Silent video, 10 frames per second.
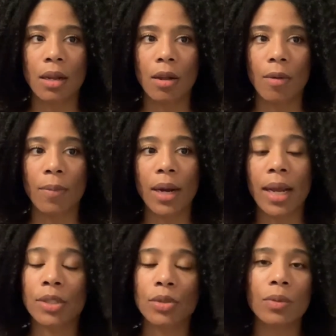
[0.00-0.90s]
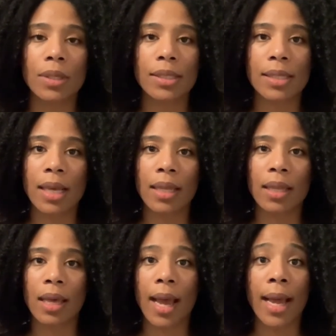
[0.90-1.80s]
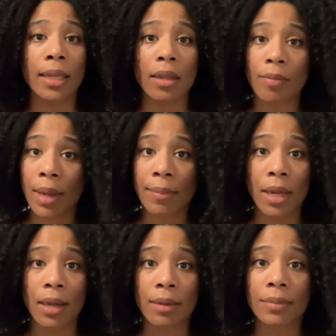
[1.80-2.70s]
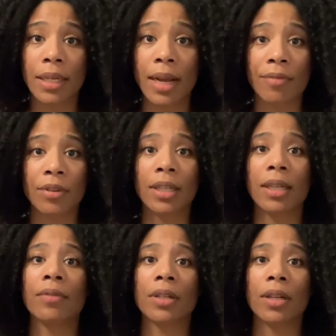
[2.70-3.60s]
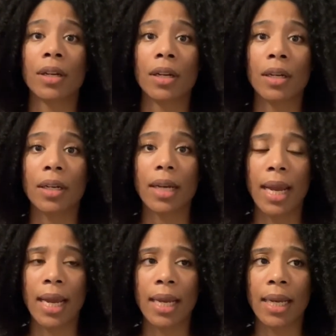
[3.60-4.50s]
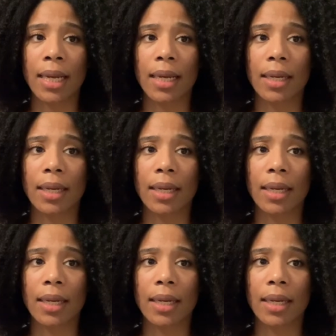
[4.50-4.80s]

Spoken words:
But I do want to say that I love my mom and I've forgiven her, and